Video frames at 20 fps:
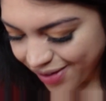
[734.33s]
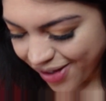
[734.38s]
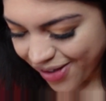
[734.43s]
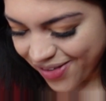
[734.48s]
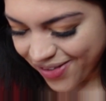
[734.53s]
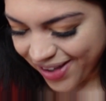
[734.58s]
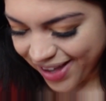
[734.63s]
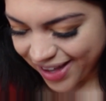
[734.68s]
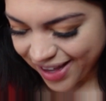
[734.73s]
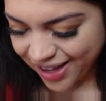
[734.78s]

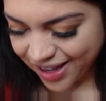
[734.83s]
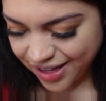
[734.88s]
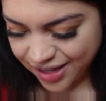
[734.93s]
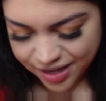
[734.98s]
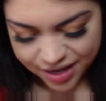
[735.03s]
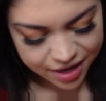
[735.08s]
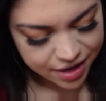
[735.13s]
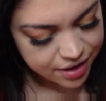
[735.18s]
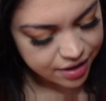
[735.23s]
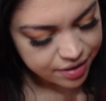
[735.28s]
Okay,
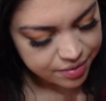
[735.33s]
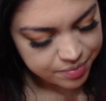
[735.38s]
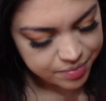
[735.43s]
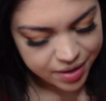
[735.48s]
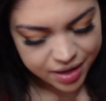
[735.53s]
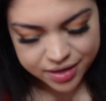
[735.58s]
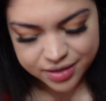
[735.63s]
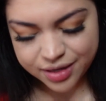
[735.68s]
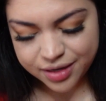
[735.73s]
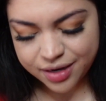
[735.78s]

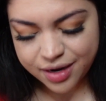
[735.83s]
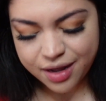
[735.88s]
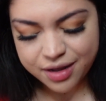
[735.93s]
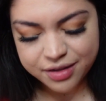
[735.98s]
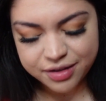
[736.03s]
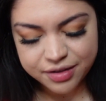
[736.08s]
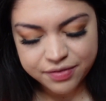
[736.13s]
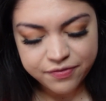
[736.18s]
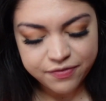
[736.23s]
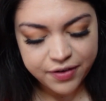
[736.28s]
and then
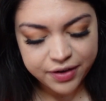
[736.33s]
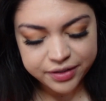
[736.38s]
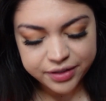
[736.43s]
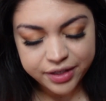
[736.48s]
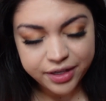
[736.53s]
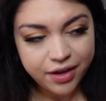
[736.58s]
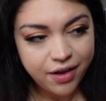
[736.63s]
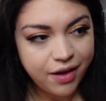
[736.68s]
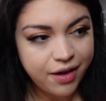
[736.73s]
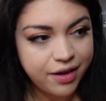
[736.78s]
I
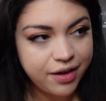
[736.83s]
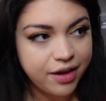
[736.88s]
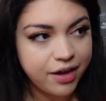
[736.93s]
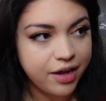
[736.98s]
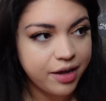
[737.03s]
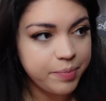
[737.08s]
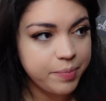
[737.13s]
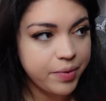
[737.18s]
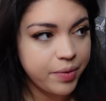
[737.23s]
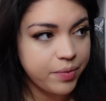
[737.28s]
finally caught
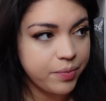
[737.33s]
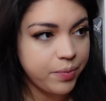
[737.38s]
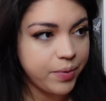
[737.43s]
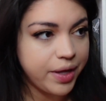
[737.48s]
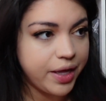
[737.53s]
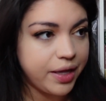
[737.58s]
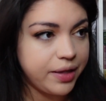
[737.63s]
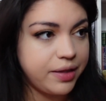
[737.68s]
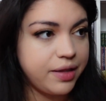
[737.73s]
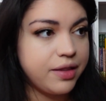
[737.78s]
up
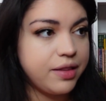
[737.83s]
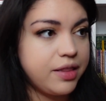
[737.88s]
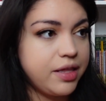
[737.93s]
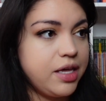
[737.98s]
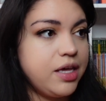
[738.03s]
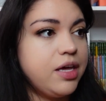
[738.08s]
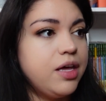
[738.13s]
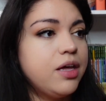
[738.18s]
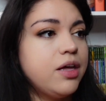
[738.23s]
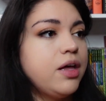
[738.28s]
with
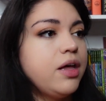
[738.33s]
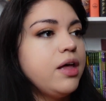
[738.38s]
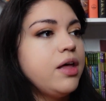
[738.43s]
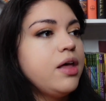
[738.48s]
the